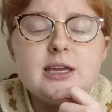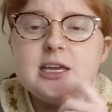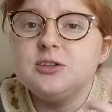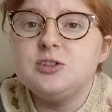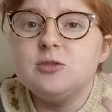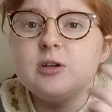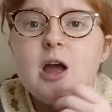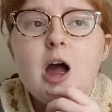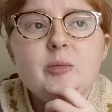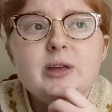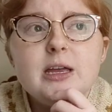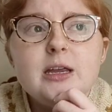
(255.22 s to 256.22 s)
King
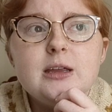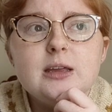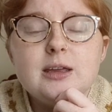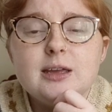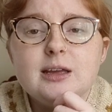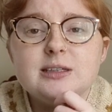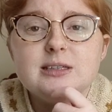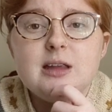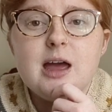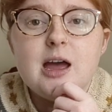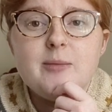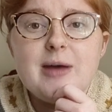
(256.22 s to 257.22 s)
Tutankhamun, King
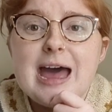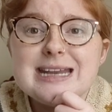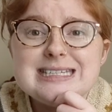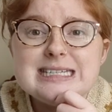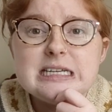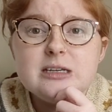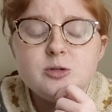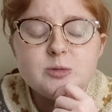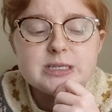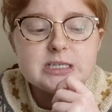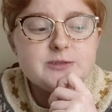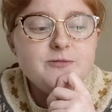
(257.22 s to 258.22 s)
Aten, who
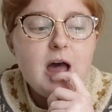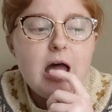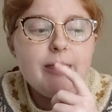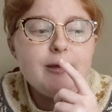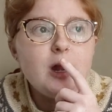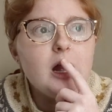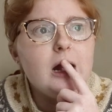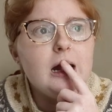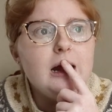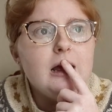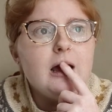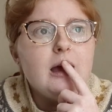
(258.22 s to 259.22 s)
was his father,